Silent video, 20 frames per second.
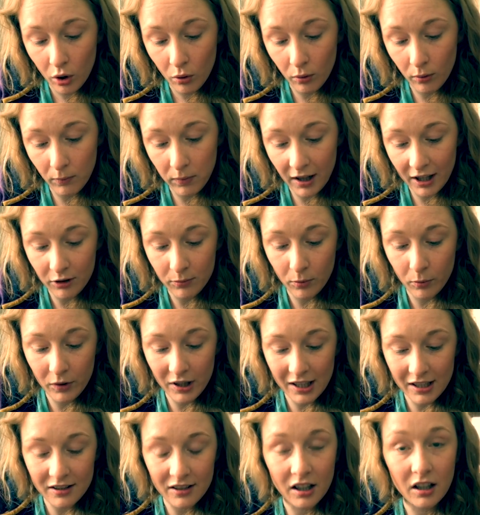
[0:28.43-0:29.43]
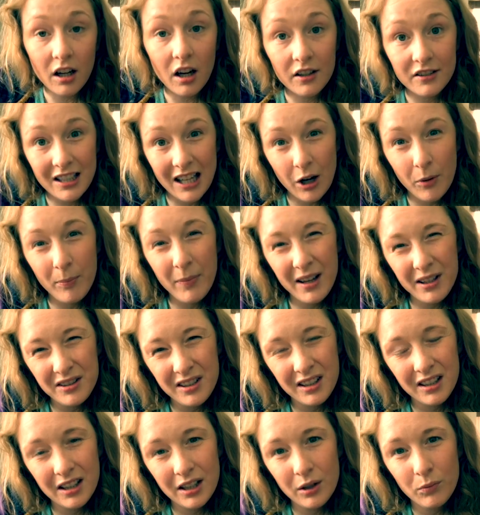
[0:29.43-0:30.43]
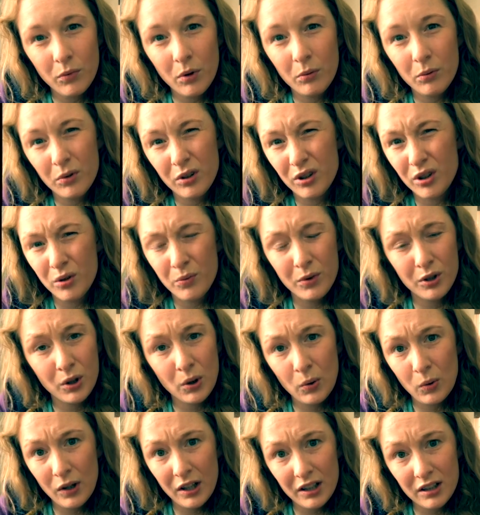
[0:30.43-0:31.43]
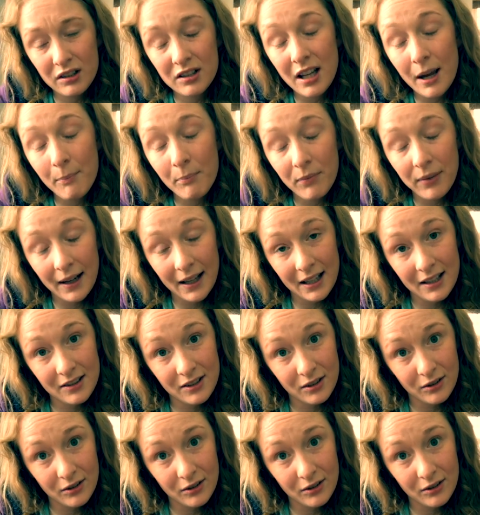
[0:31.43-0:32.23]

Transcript: one place, but we need to cut out basically what you would call a template.